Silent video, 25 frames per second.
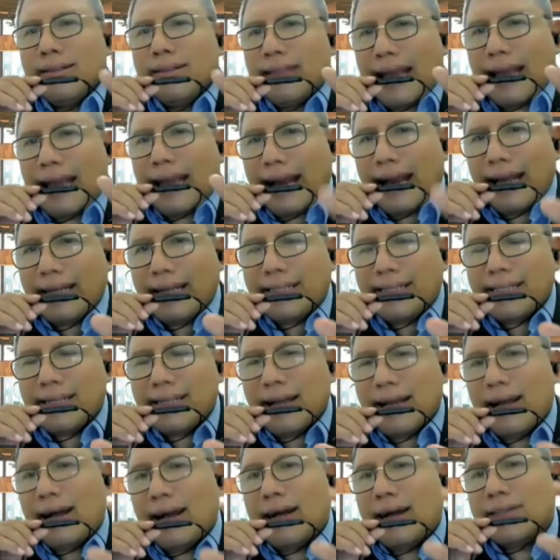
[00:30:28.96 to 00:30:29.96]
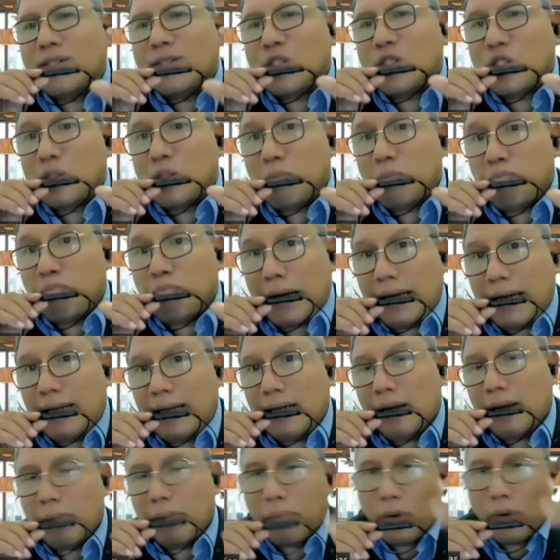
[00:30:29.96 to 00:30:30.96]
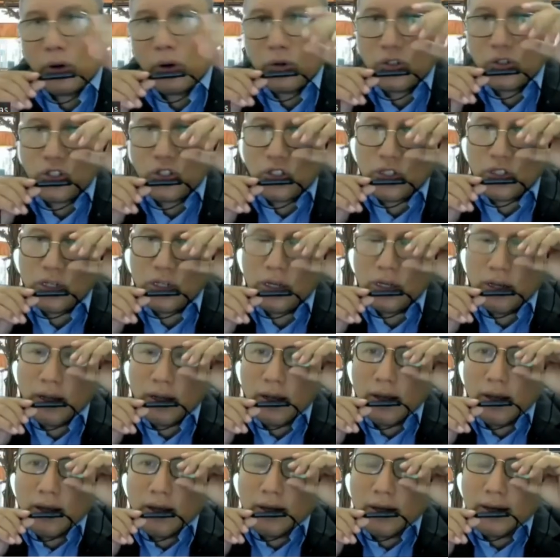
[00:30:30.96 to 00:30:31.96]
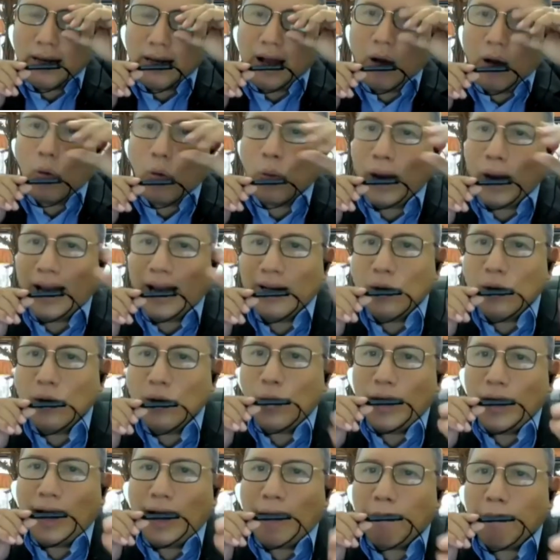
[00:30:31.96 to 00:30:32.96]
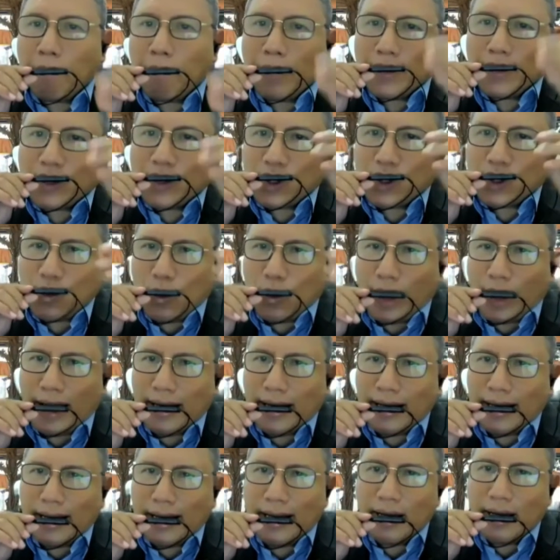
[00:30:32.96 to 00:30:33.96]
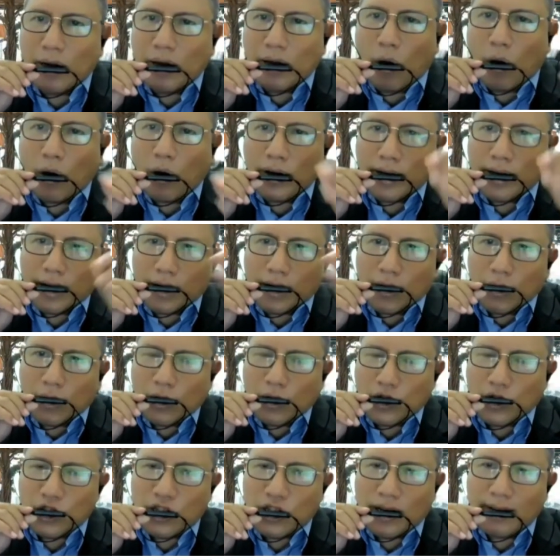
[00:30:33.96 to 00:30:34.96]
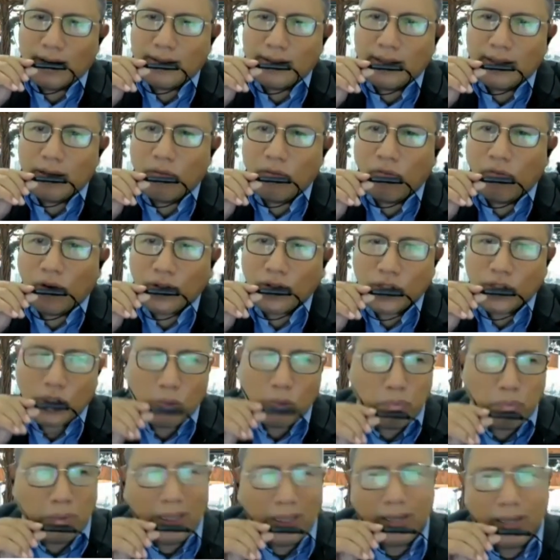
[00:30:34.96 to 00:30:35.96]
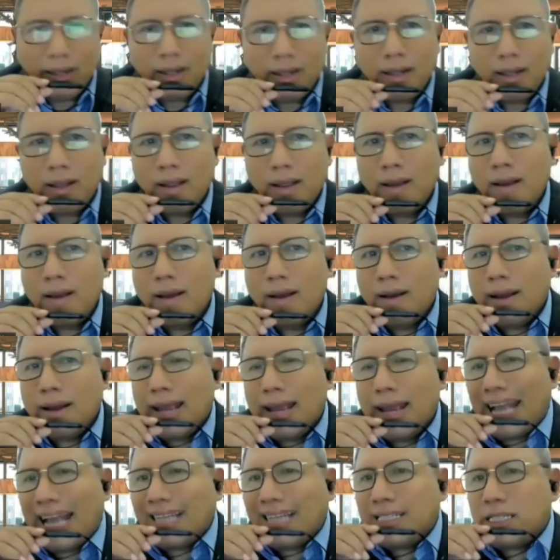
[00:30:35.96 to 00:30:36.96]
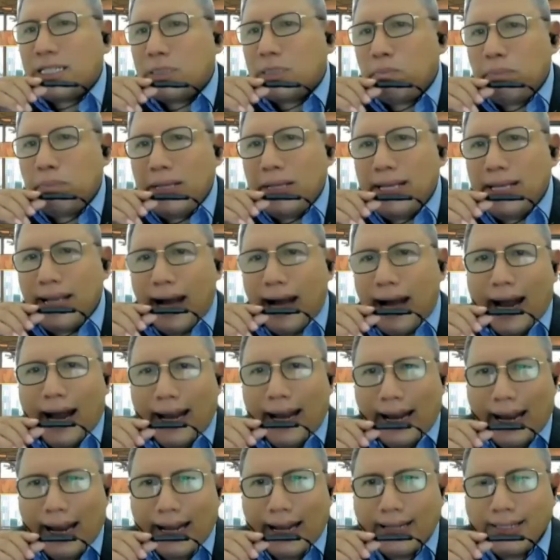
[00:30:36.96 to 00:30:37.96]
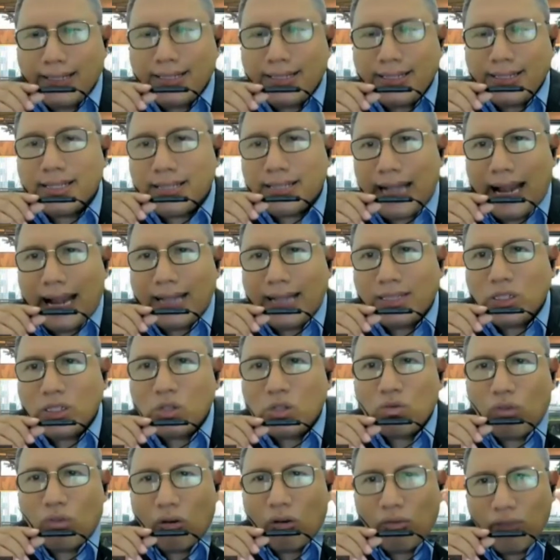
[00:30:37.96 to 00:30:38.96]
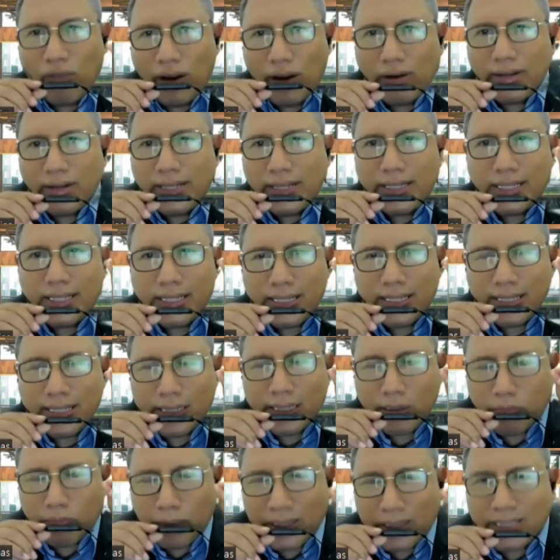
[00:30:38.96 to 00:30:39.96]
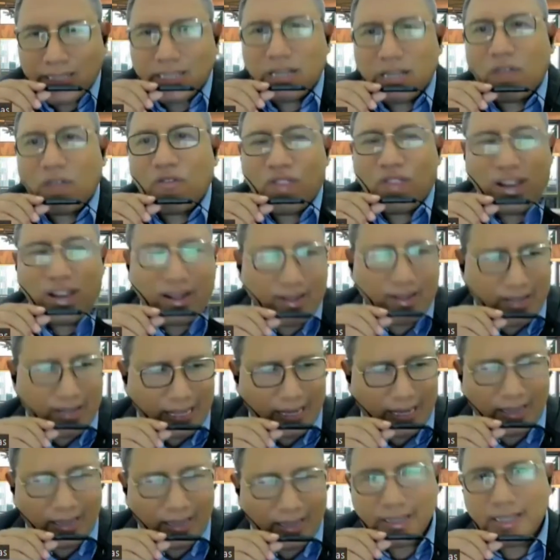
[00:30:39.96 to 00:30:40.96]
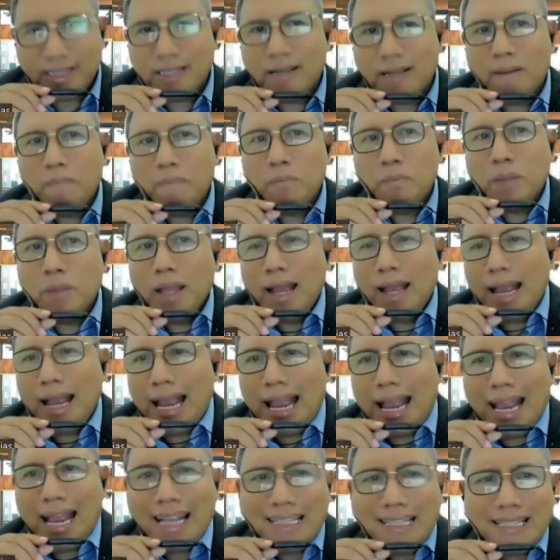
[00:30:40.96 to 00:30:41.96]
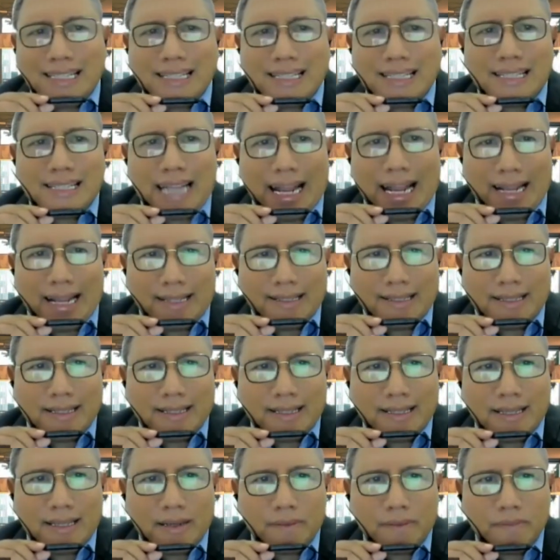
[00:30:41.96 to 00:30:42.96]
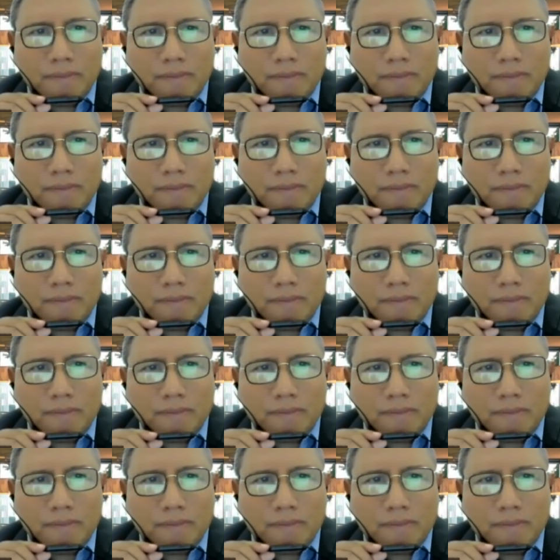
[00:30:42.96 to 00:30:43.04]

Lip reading: there is a spin approach. Now, when we are persuading or negotiating for spin, SPIN stands for very specific things. S stands